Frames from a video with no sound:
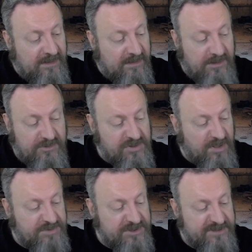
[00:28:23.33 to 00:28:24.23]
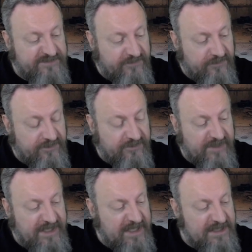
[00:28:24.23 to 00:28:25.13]
The usual options for
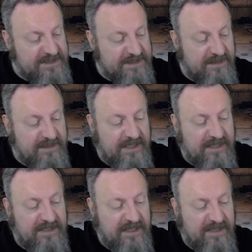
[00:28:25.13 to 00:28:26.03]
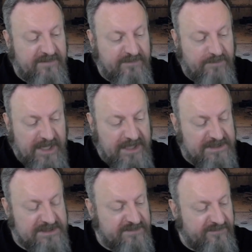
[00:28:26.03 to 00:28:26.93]
grenades, and they can have
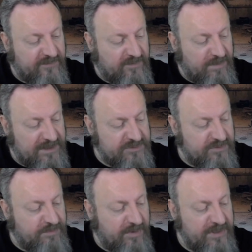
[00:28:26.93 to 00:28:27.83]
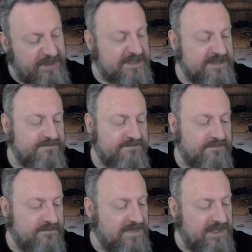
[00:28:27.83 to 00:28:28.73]
bikes for +1 points.
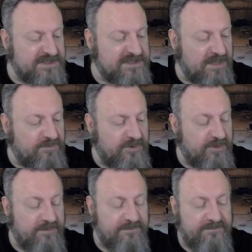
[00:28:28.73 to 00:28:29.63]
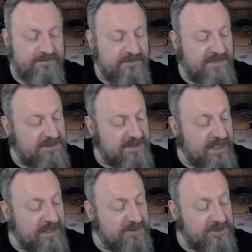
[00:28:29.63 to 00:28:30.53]
They are stubborn, they are
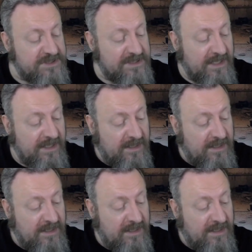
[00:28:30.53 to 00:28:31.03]
tank hunters.